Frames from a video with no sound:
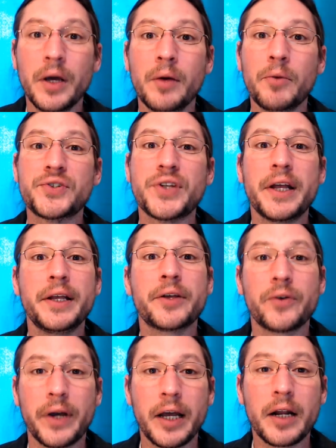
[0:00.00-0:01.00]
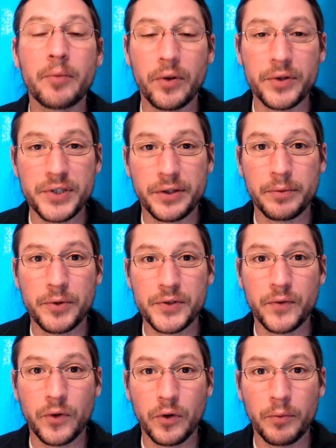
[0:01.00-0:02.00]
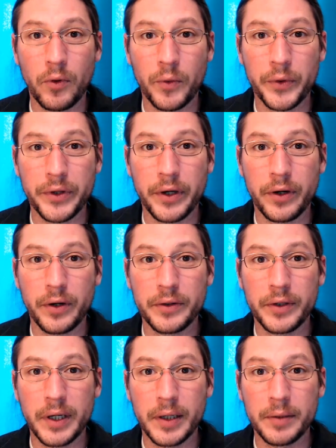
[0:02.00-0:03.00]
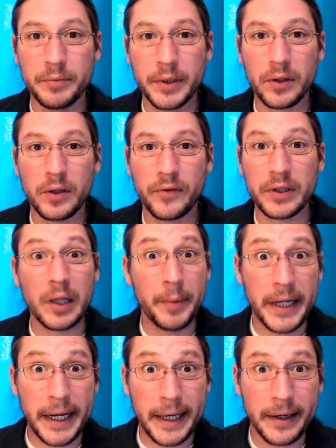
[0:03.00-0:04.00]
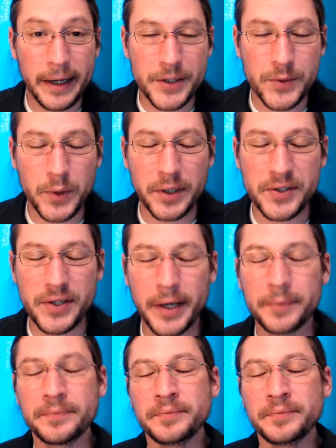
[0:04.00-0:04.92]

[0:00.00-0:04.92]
most any other animal is at their most vulnerable when they're in the middle of eliminating, I guess we could say.